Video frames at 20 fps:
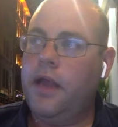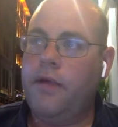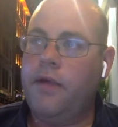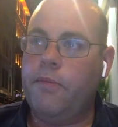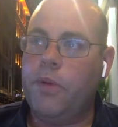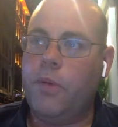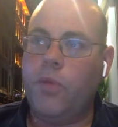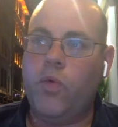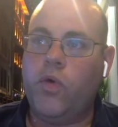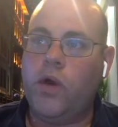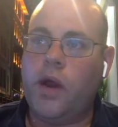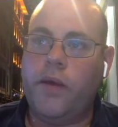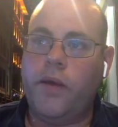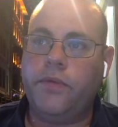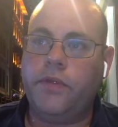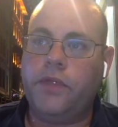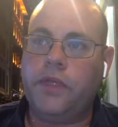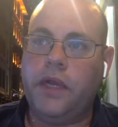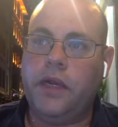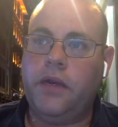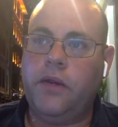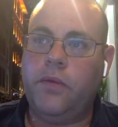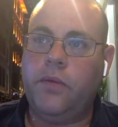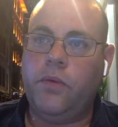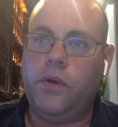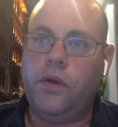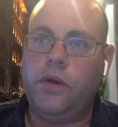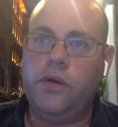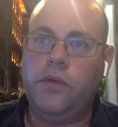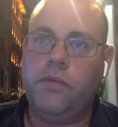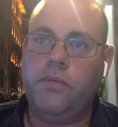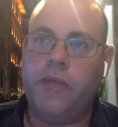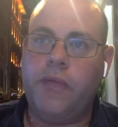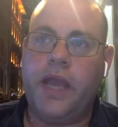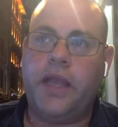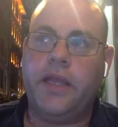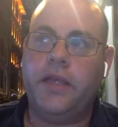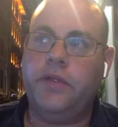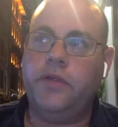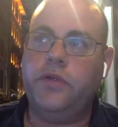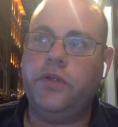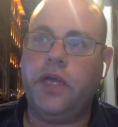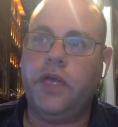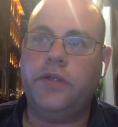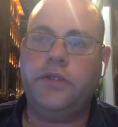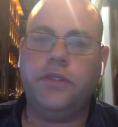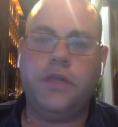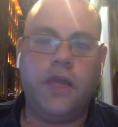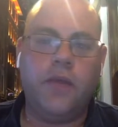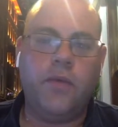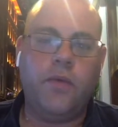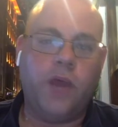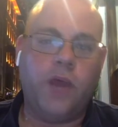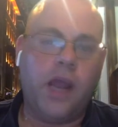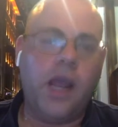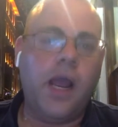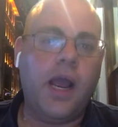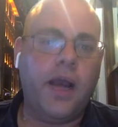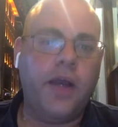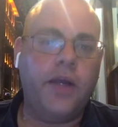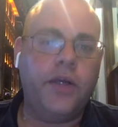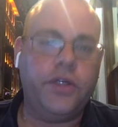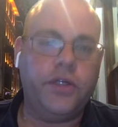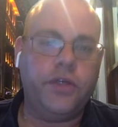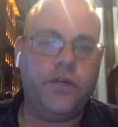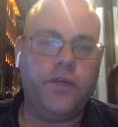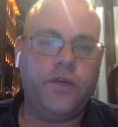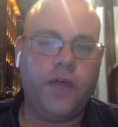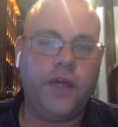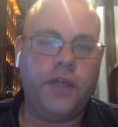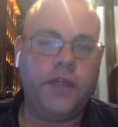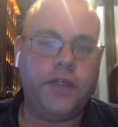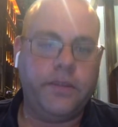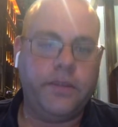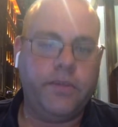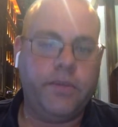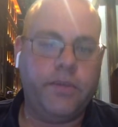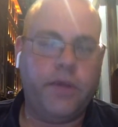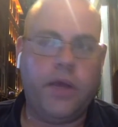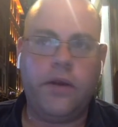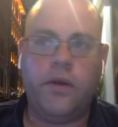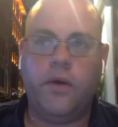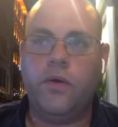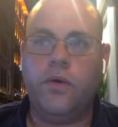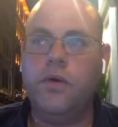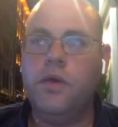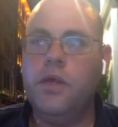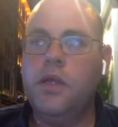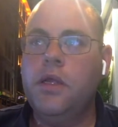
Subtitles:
I remember when back in 2008 when I hired Giovanni Timpano,